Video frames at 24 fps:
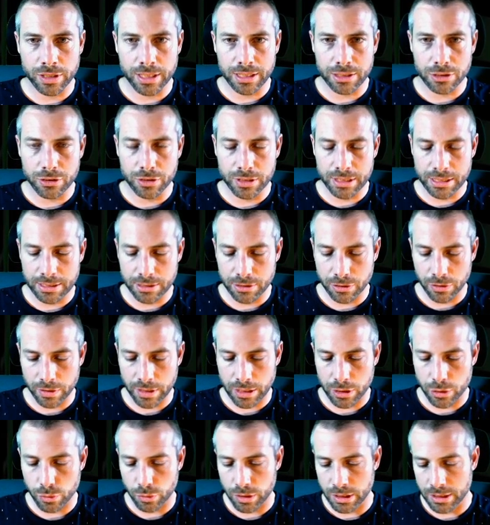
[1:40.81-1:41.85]
successor
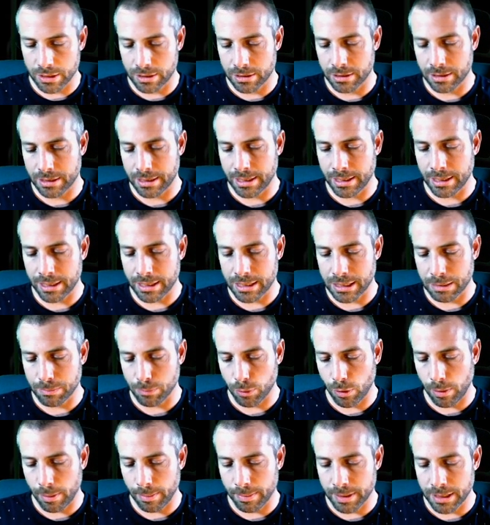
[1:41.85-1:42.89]
that you will take is
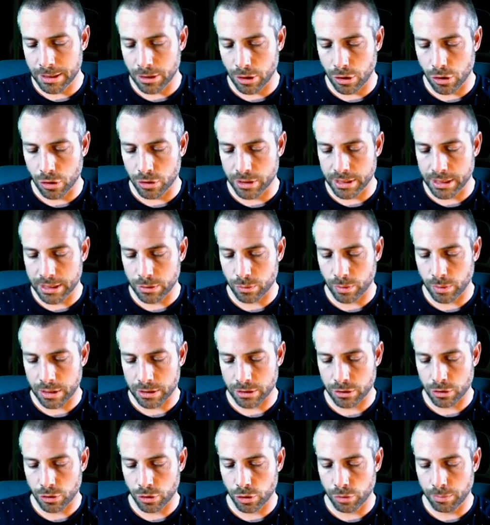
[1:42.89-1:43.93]
probably the closest one.
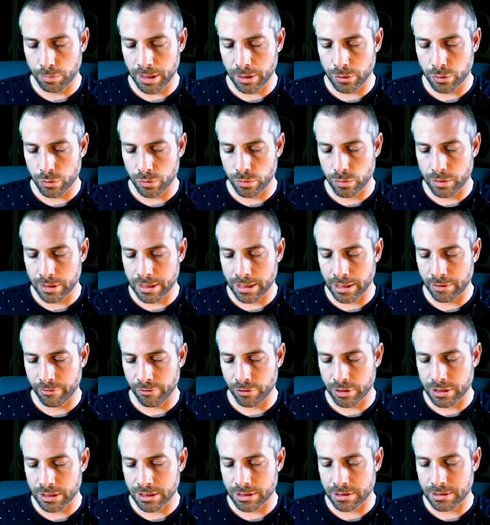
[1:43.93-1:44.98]
So you may take, for
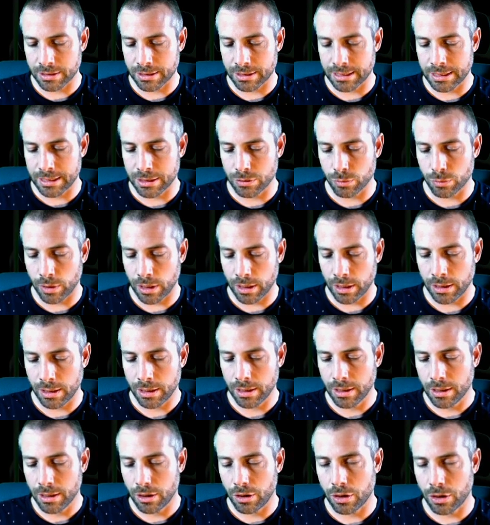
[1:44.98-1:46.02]
instance, this one,
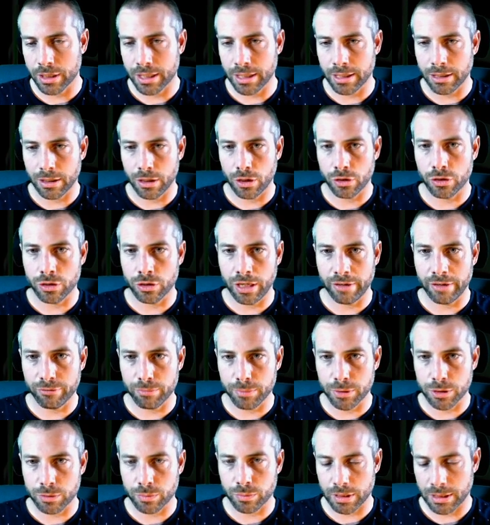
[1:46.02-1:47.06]
okay, on the
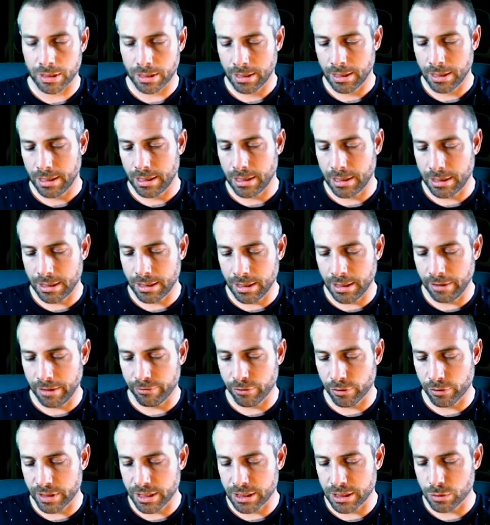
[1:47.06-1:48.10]
leftmost one. And then
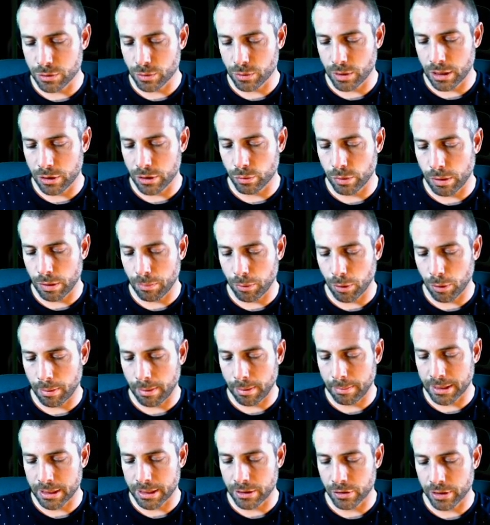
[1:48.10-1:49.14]
after this one, you will
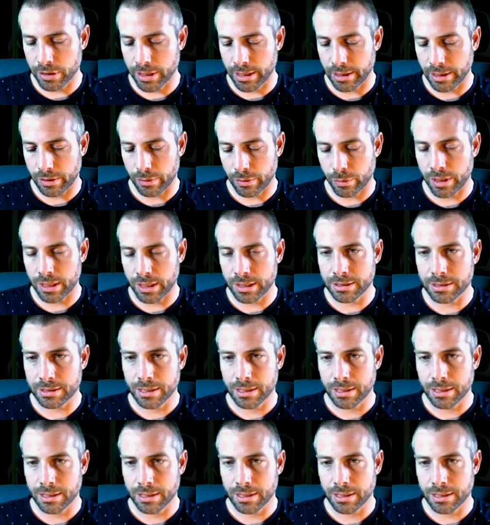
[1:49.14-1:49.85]
probably go there, right?